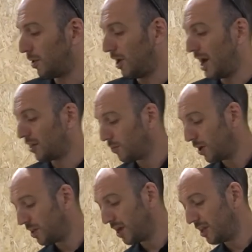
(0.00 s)
my
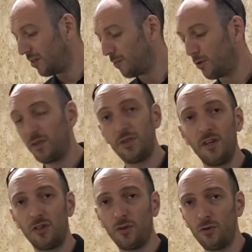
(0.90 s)
XY datum on
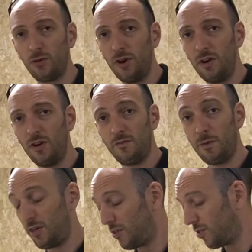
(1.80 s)
this corner of
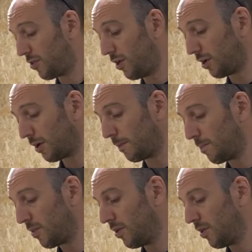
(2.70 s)
my stock.
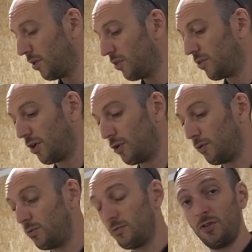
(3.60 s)

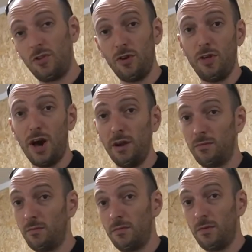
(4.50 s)
So to do
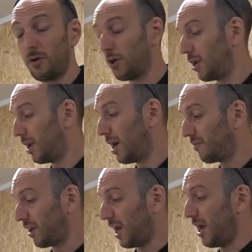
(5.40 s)
that, I'm going to
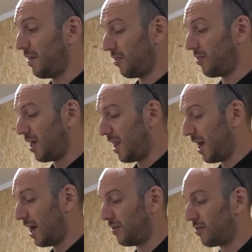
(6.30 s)
navigate the Z
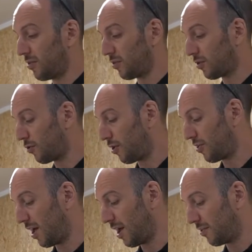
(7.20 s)
head so the
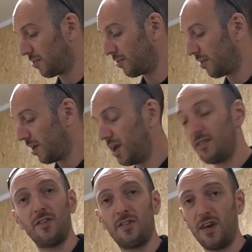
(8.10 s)
crosshairs
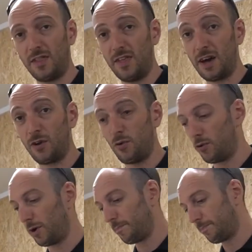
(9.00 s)
intersect that corner.